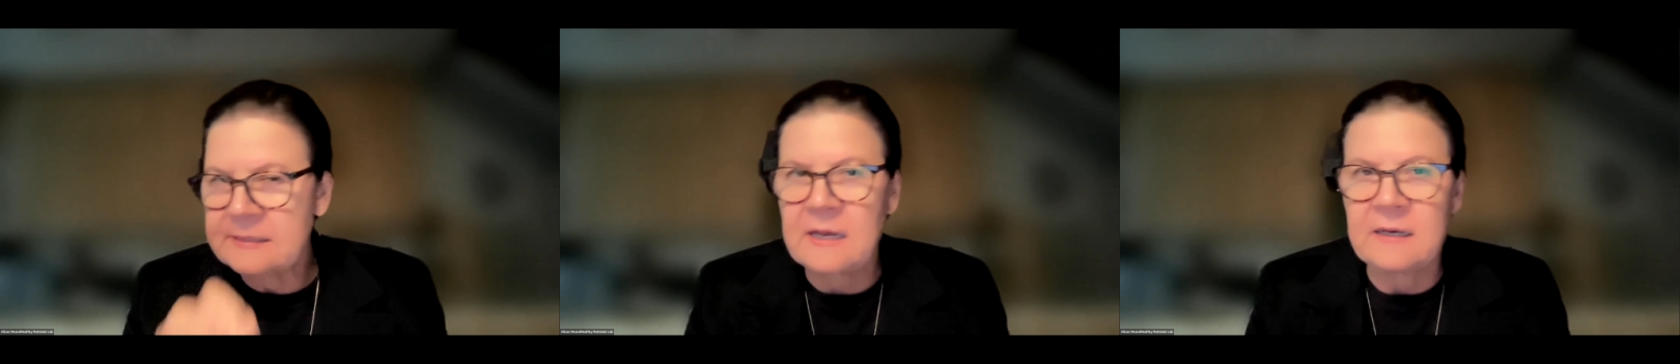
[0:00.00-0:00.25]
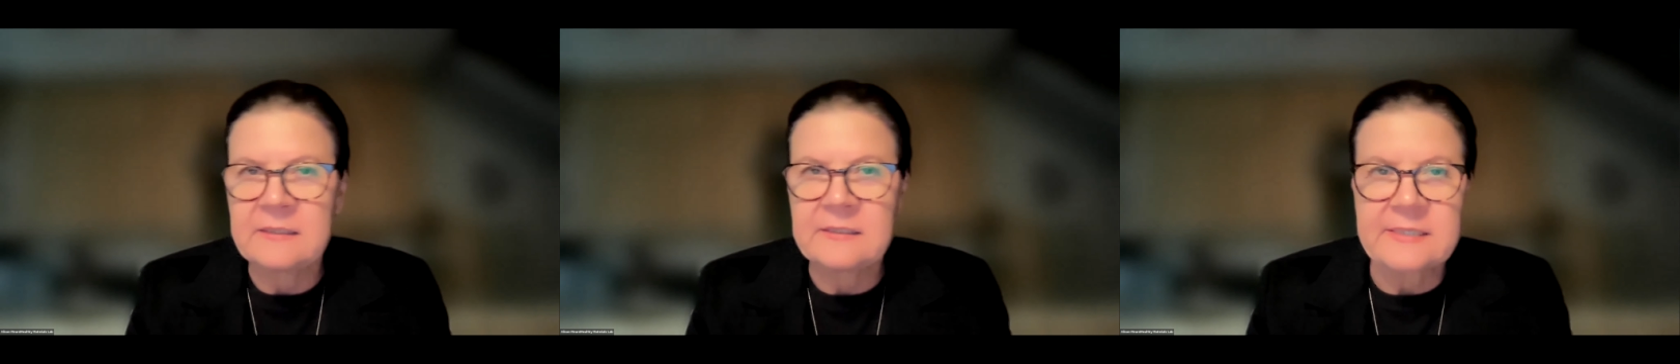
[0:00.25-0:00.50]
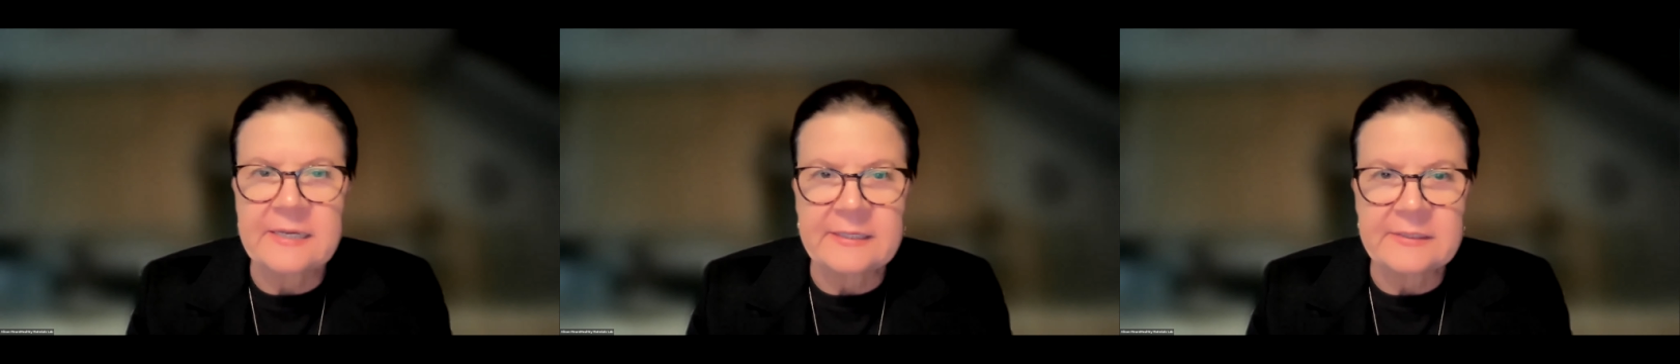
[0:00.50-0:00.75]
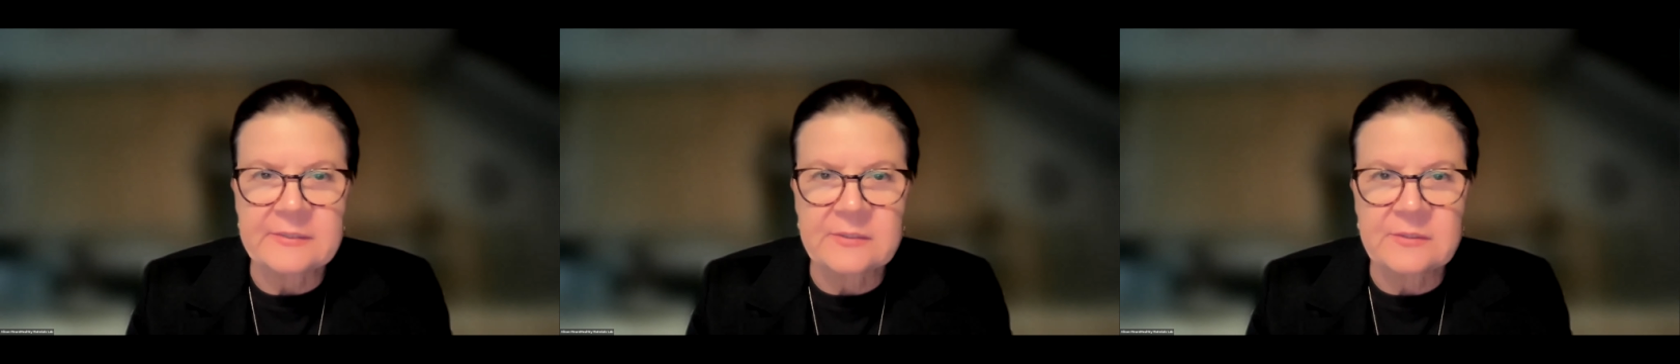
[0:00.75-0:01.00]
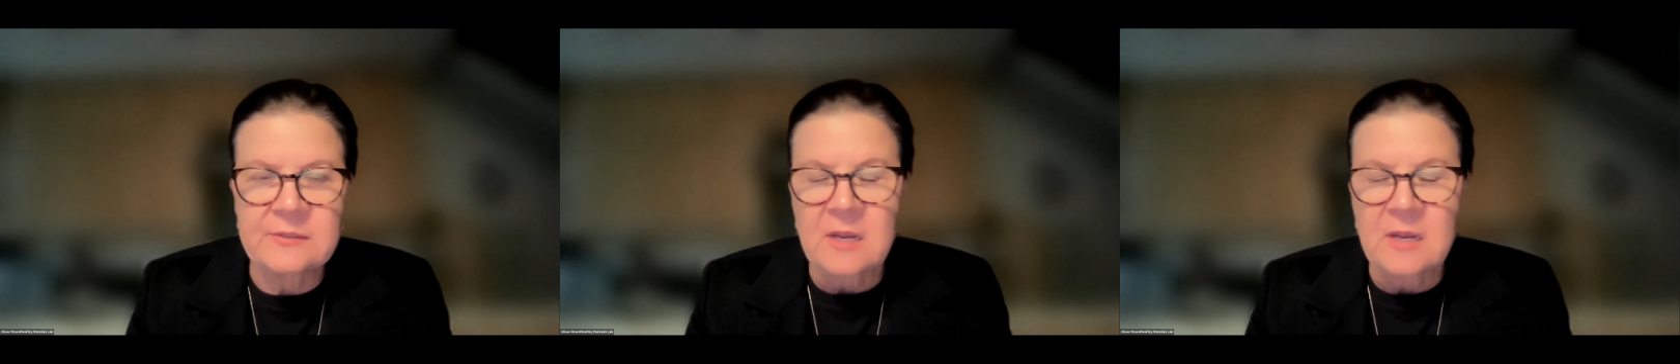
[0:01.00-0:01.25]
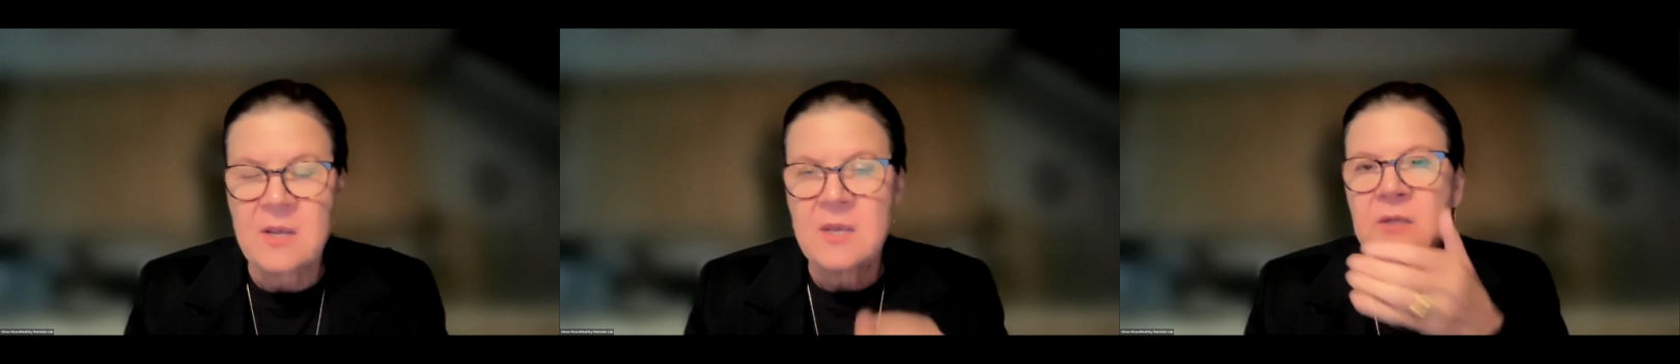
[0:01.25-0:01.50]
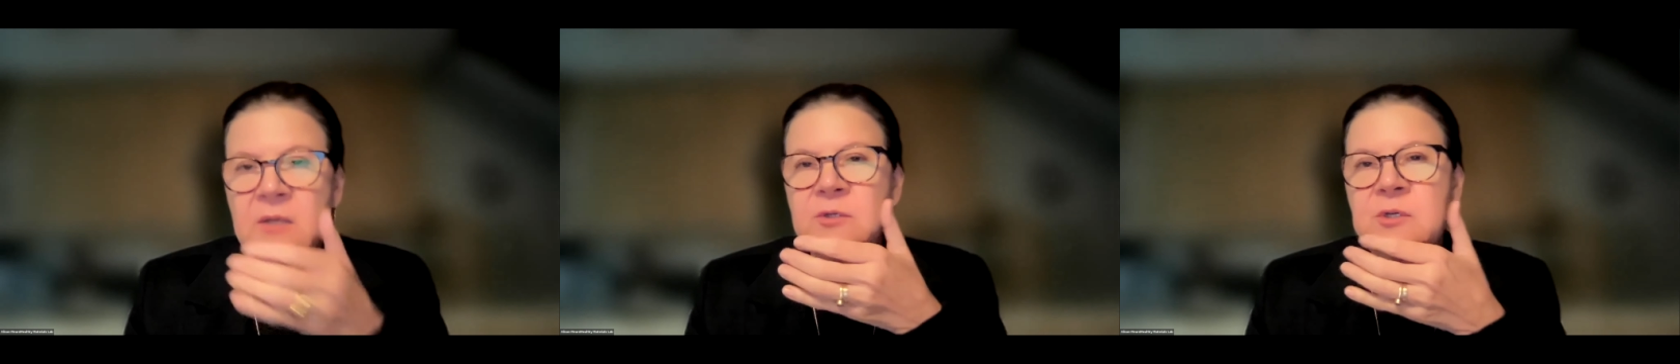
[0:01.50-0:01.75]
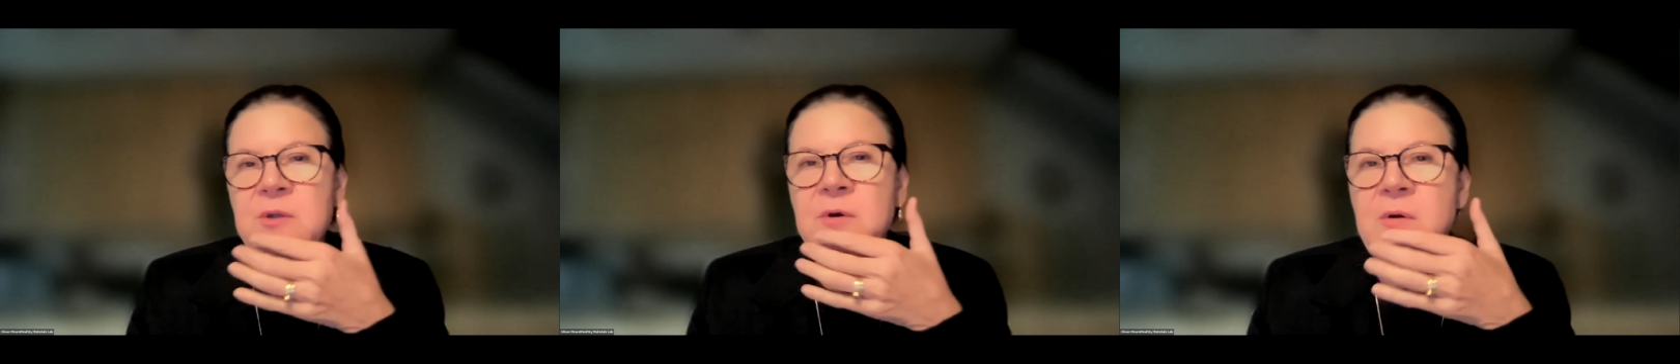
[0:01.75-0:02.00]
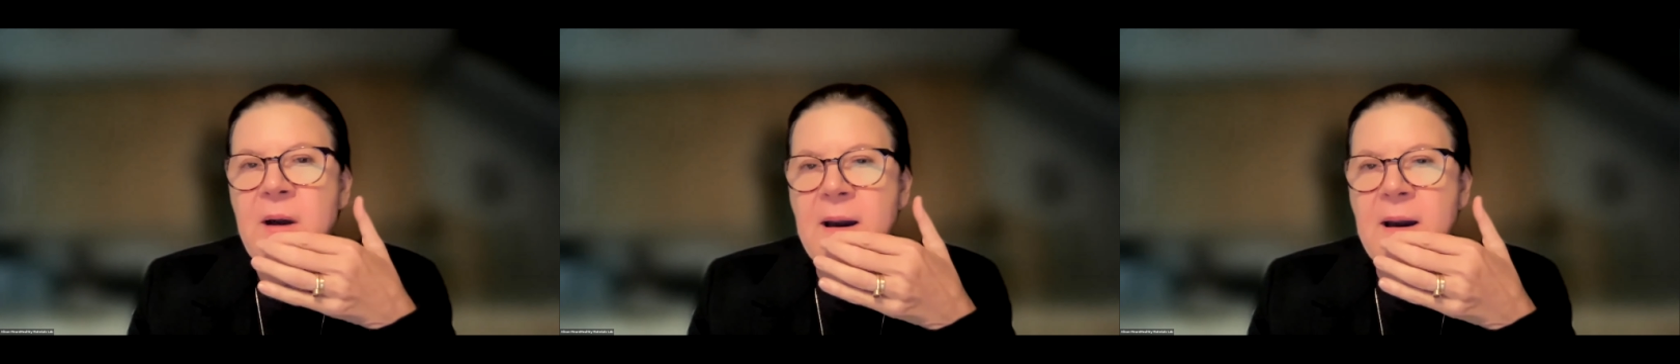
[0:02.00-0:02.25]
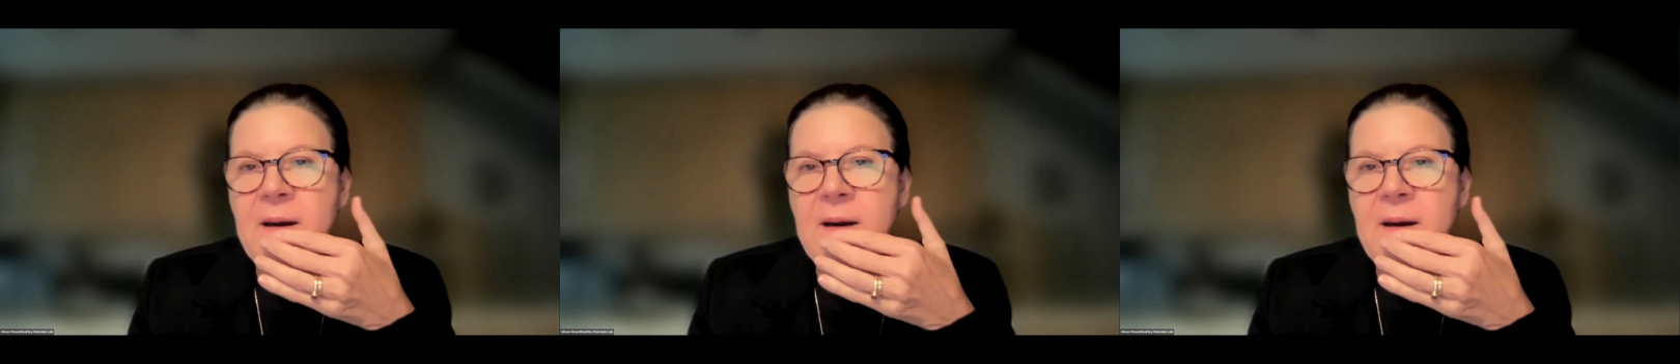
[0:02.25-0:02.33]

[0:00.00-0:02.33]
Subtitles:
and architects, do you know,